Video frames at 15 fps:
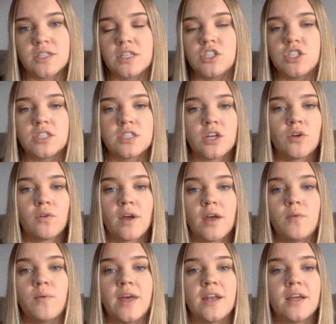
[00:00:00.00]
It's just a
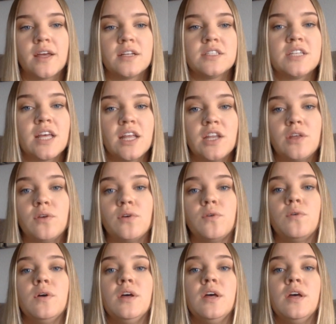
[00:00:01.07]
great way to continue